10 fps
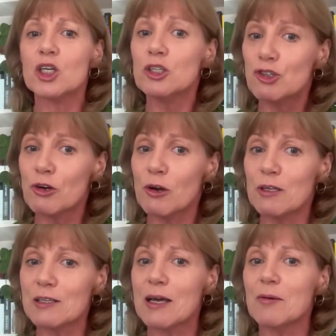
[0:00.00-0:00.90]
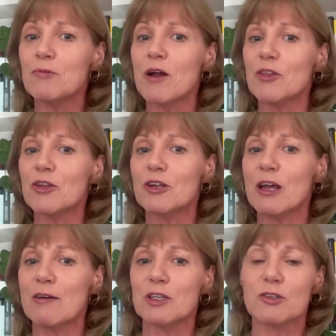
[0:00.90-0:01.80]
controlling them rather than
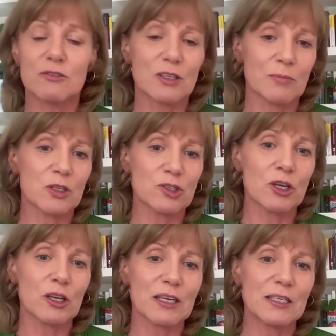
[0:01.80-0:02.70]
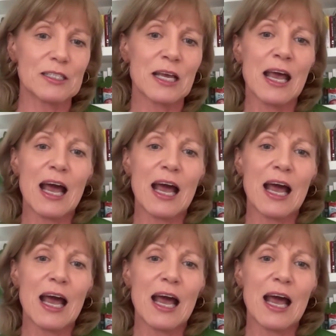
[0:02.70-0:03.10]
having them controlling us.